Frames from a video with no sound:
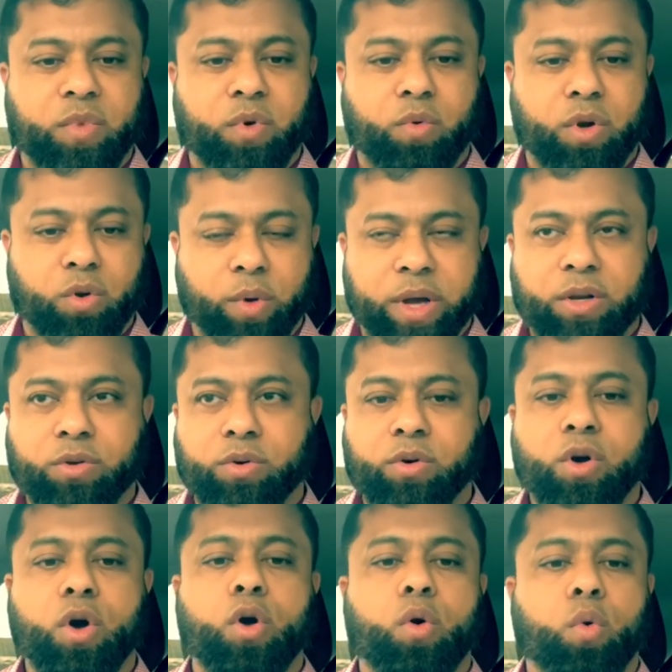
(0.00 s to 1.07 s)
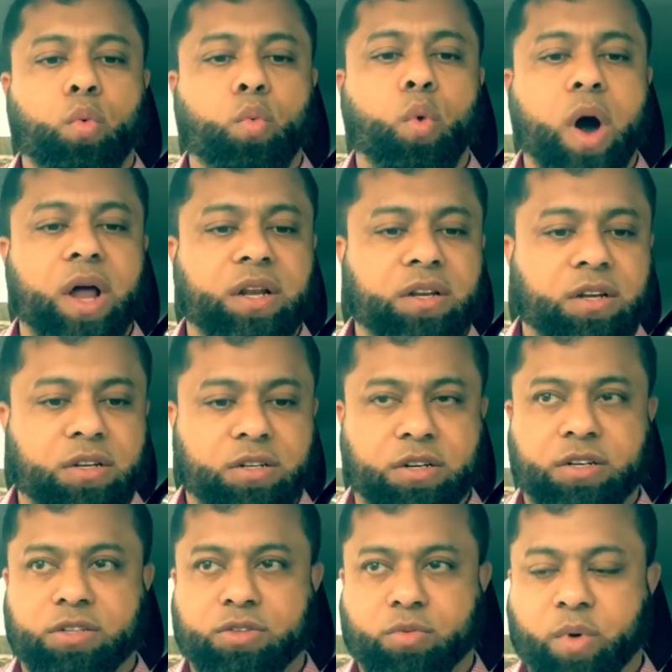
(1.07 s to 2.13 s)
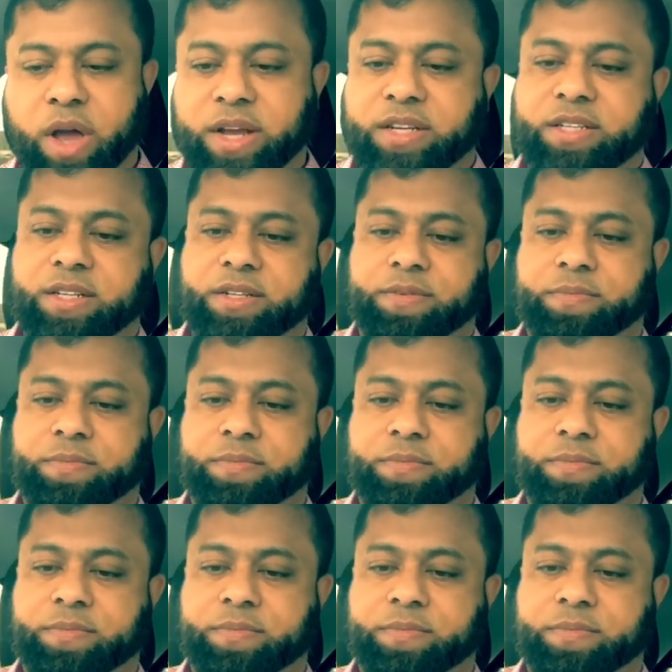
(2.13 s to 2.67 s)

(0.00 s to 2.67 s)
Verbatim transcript: What do I do? 1 turn to right.